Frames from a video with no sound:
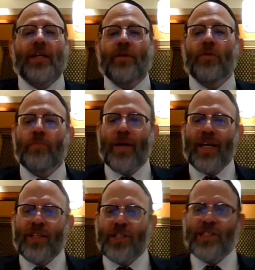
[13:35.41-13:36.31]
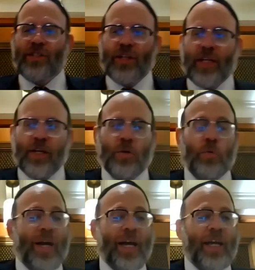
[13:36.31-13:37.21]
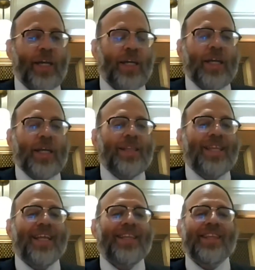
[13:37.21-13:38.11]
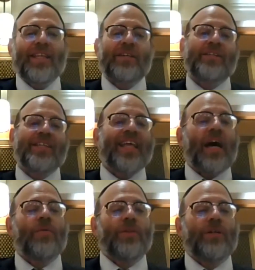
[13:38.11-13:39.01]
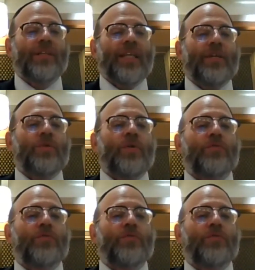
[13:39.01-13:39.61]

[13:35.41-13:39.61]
It will make the sukkah in a way that there's like you